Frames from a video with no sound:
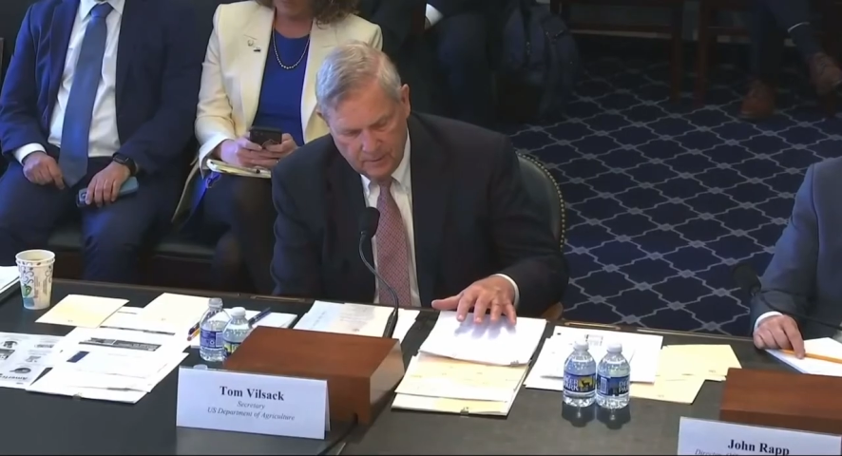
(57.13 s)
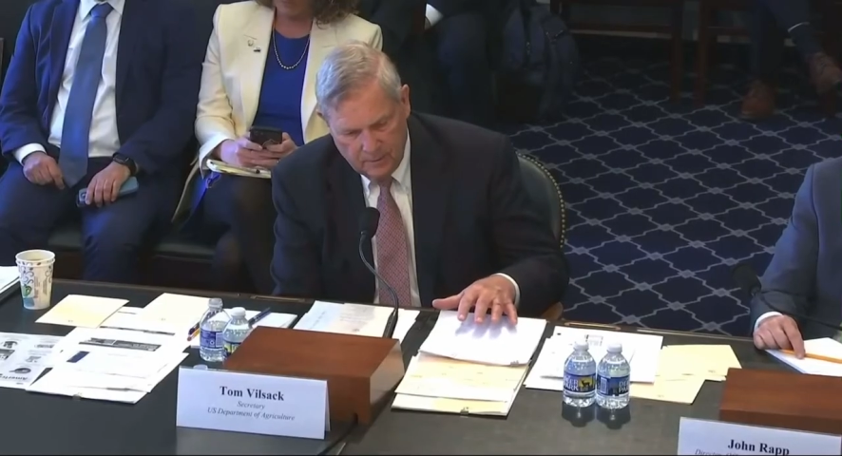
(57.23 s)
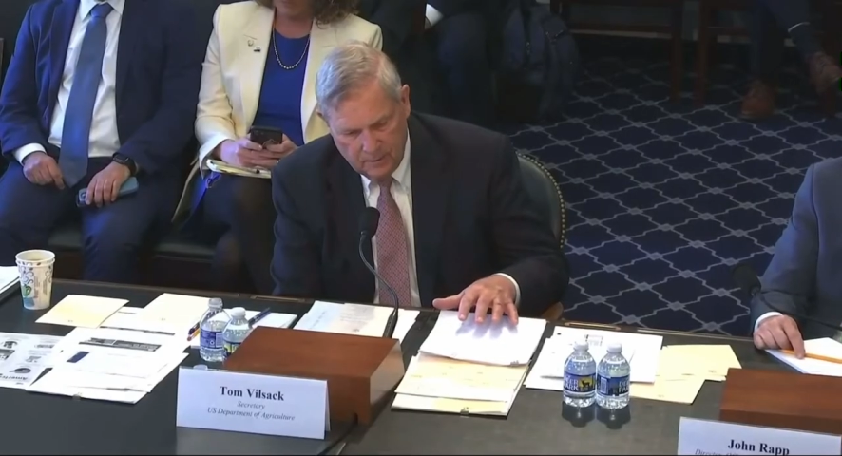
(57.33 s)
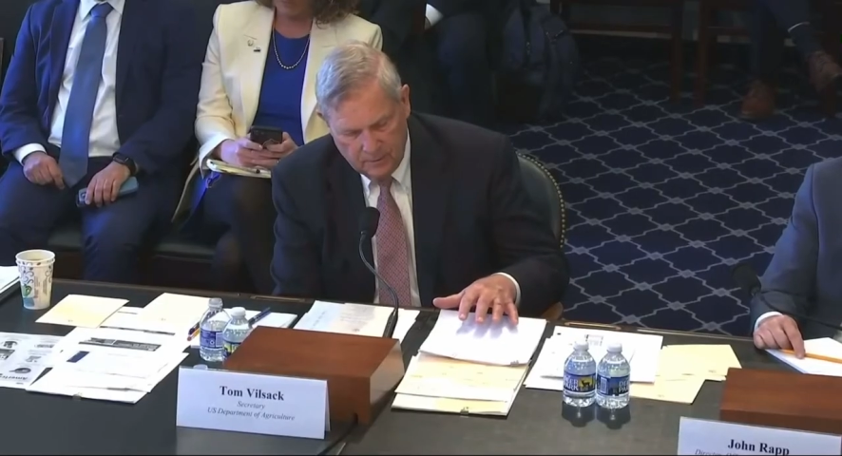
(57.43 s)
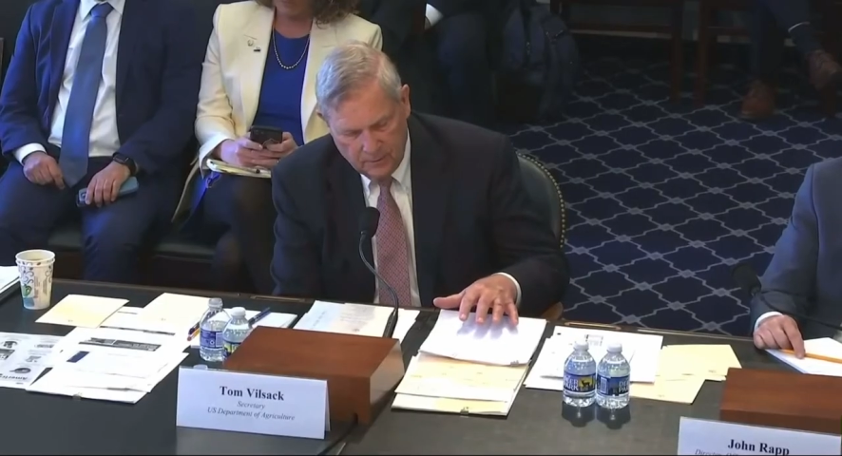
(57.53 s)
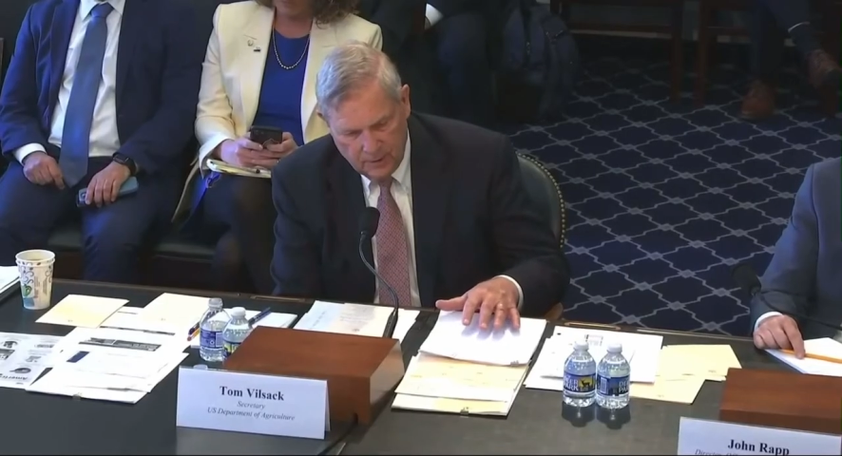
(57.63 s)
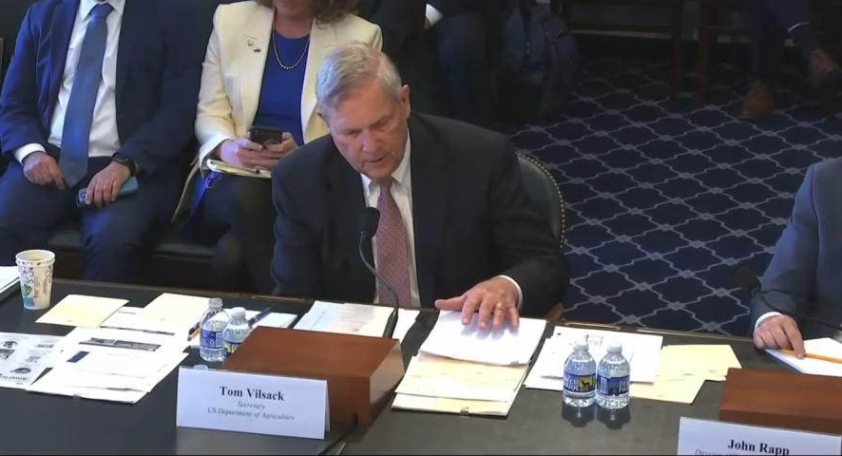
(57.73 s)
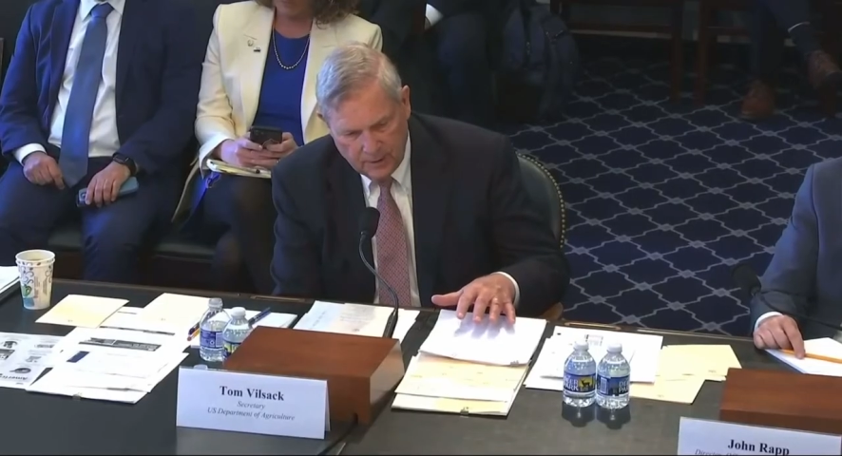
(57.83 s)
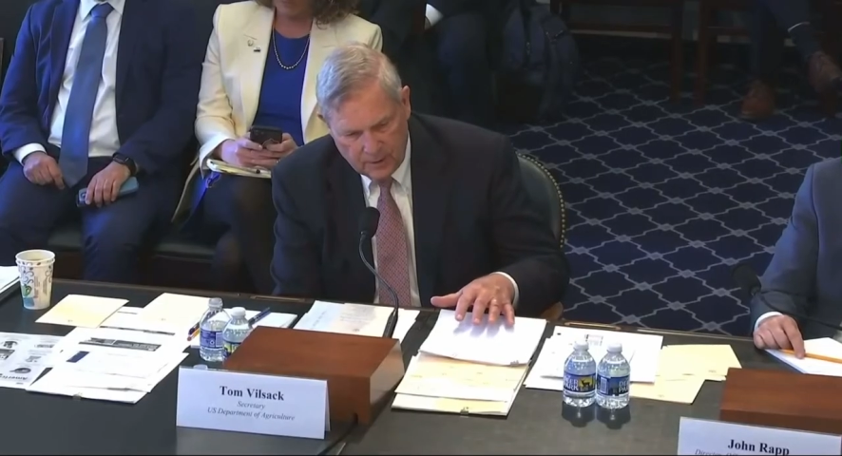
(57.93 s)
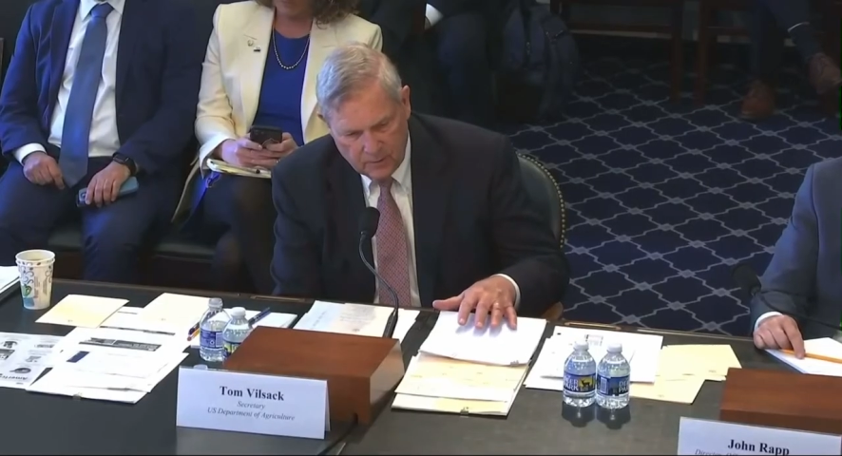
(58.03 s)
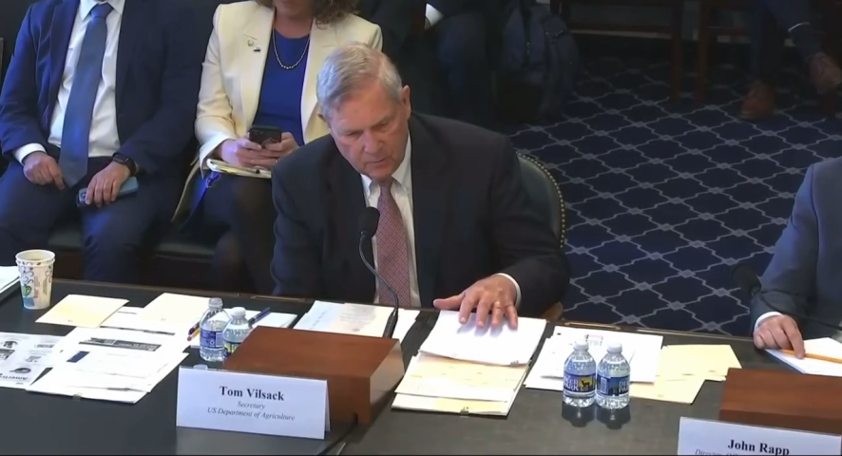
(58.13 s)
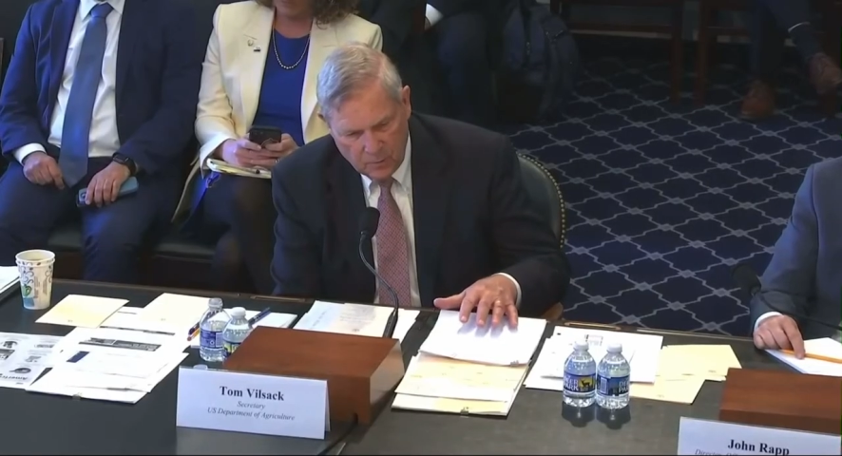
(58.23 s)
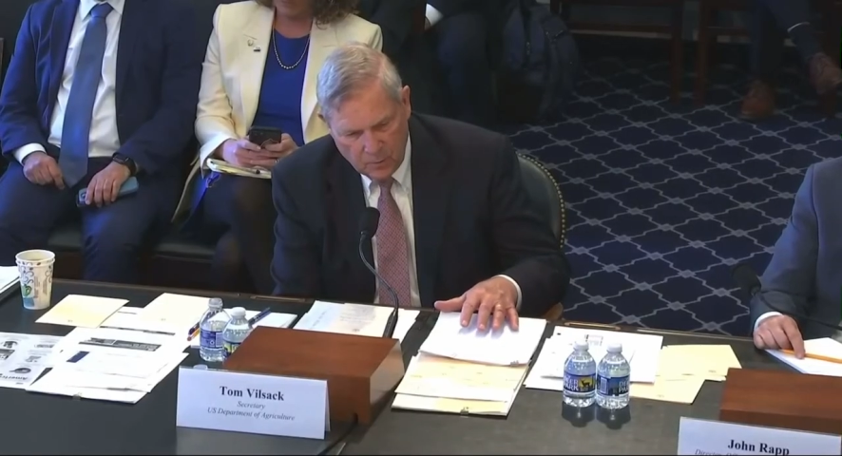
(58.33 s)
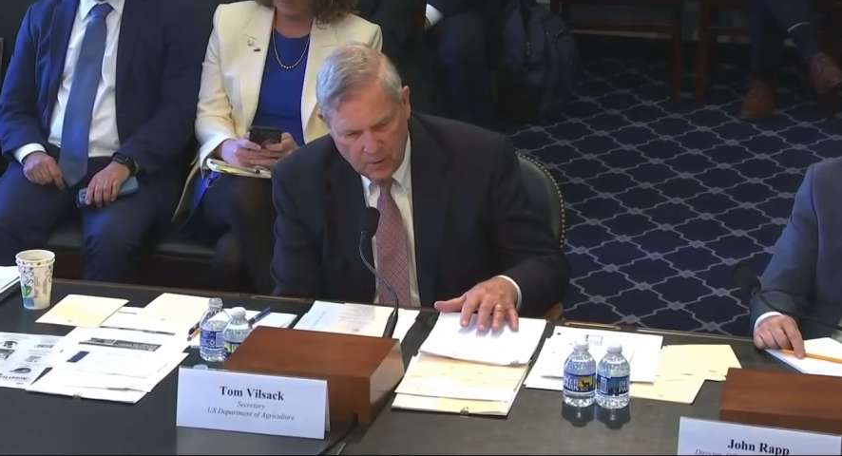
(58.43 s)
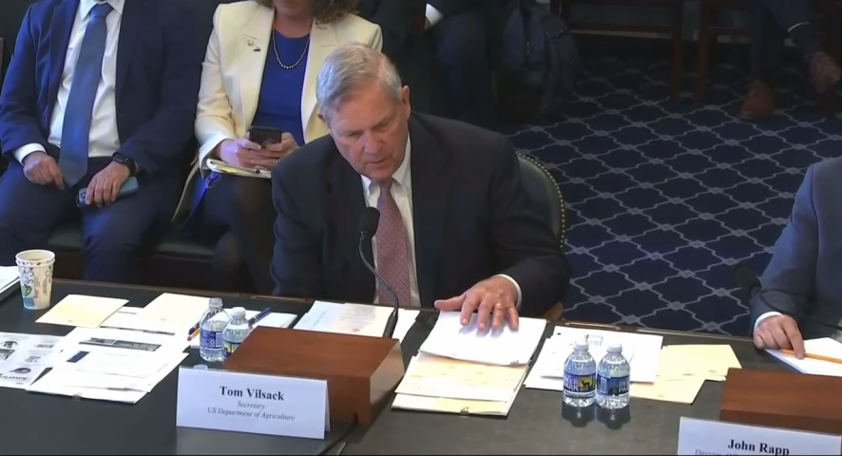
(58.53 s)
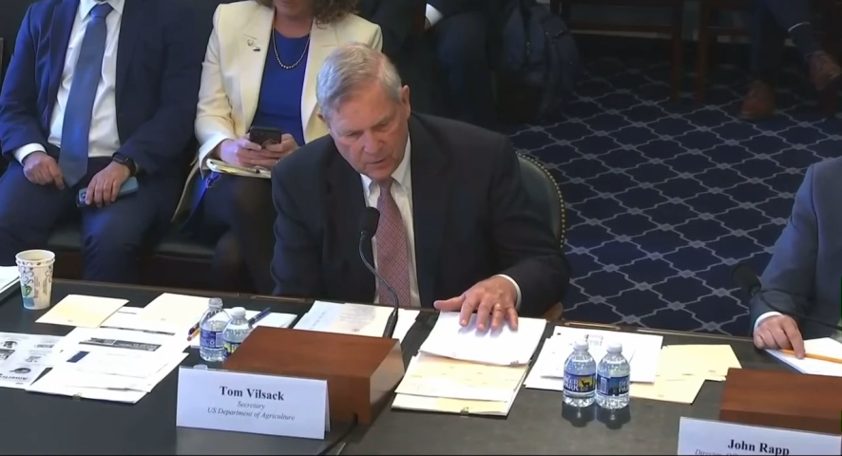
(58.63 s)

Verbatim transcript: critically, we want to make